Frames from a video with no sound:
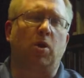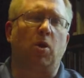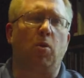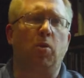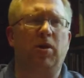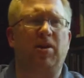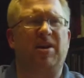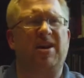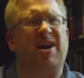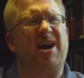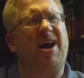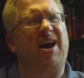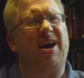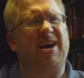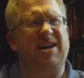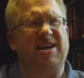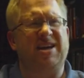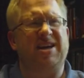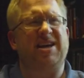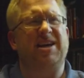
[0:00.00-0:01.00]
with an
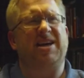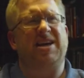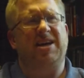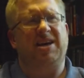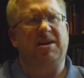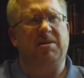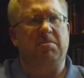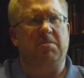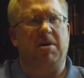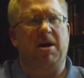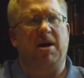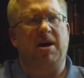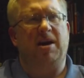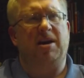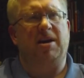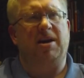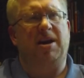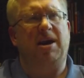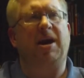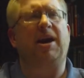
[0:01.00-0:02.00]
idea in
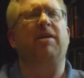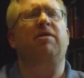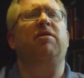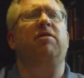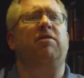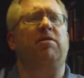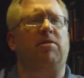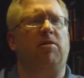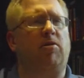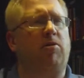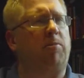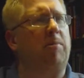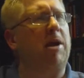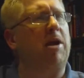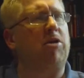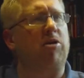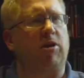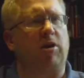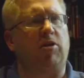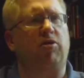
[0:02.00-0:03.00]
mind. And I guess this is
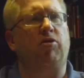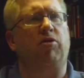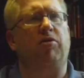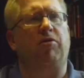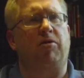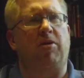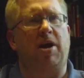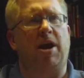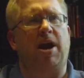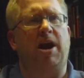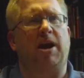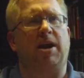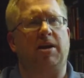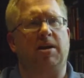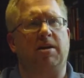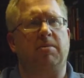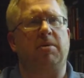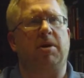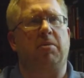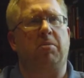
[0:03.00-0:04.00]
especially true for
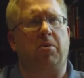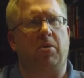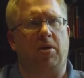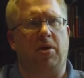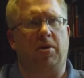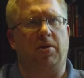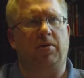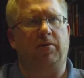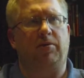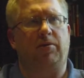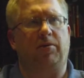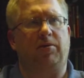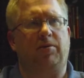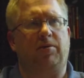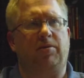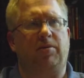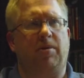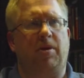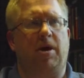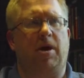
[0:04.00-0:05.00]
academic
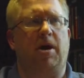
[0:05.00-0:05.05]
prose.